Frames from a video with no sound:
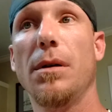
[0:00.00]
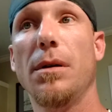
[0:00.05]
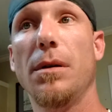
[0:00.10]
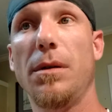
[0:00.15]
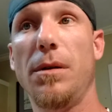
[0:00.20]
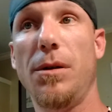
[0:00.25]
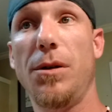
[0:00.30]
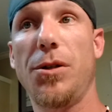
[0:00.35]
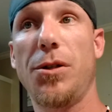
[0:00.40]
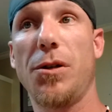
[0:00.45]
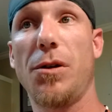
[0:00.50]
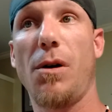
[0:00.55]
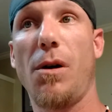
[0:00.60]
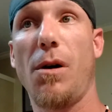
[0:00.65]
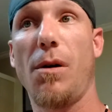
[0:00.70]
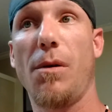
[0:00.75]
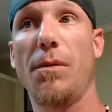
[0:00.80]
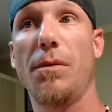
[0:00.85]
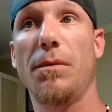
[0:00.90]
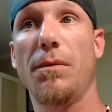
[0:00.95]
you sure
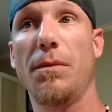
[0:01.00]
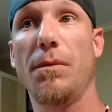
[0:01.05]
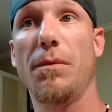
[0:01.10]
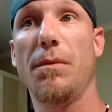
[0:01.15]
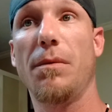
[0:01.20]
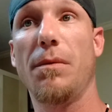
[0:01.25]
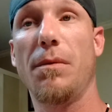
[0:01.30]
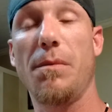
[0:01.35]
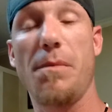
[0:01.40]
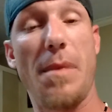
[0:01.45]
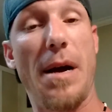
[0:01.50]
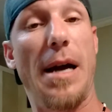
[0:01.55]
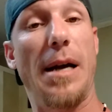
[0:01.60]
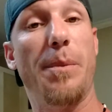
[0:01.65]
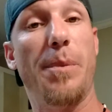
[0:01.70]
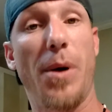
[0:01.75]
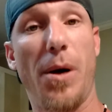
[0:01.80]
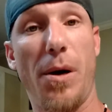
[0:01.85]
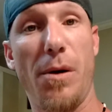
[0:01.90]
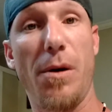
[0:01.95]
are mighty
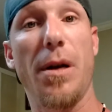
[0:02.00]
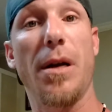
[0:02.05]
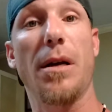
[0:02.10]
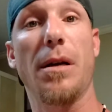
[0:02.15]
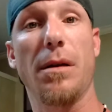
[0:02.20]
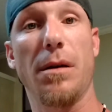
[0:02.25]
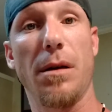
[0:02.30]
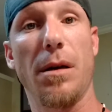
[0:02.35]
pretty,